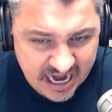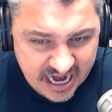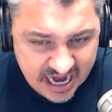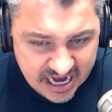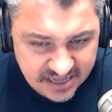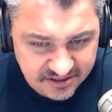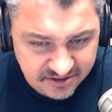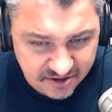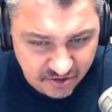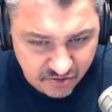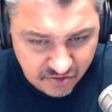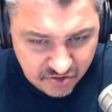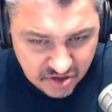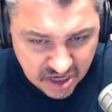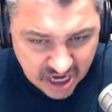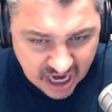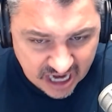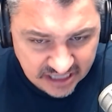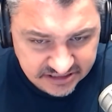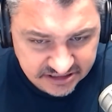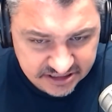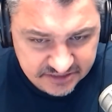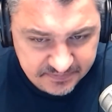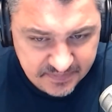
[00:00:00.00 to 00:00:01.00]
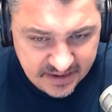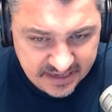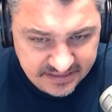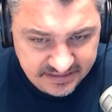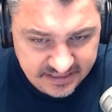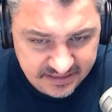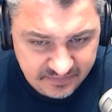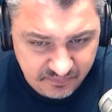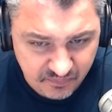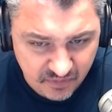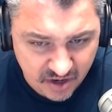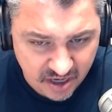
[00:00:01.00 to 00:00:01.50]
and they're not
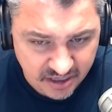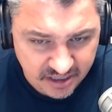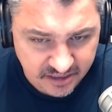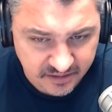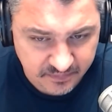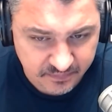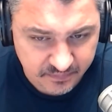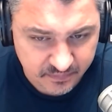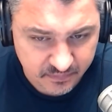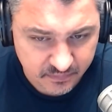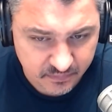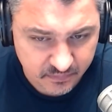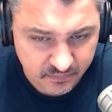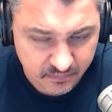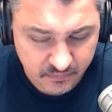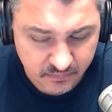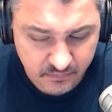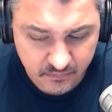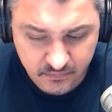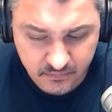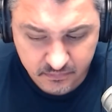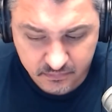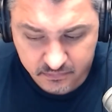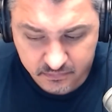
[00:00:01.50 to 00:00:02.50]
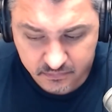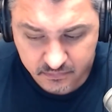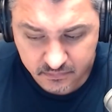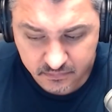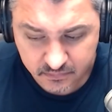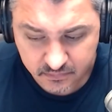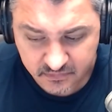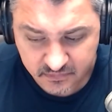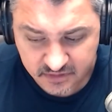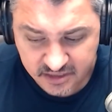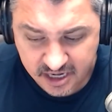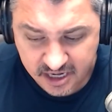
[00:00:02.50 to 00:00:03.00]
spending money.
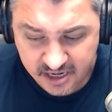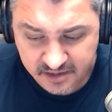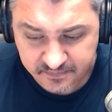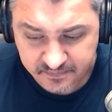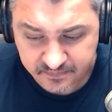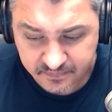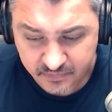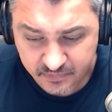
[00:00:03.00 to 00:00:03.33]
Okay.